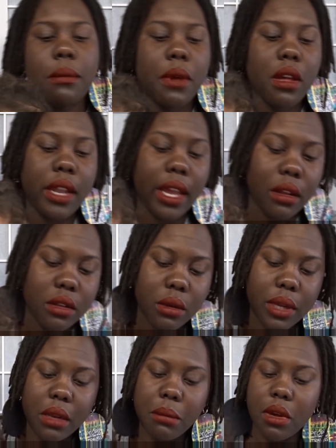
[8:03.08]
eat them all now.
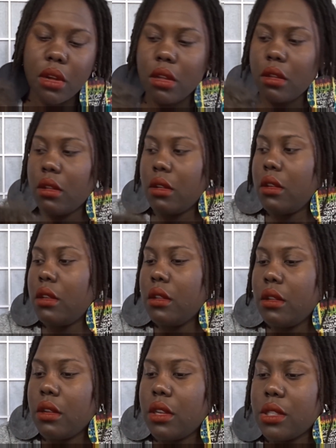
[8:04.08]
Don't eat them all.
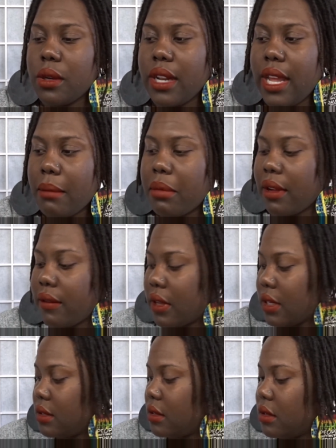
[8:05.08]
Because you already had
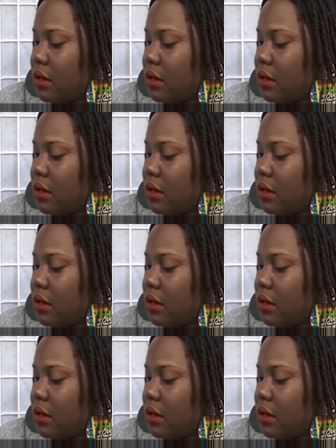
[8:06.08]
breakfast.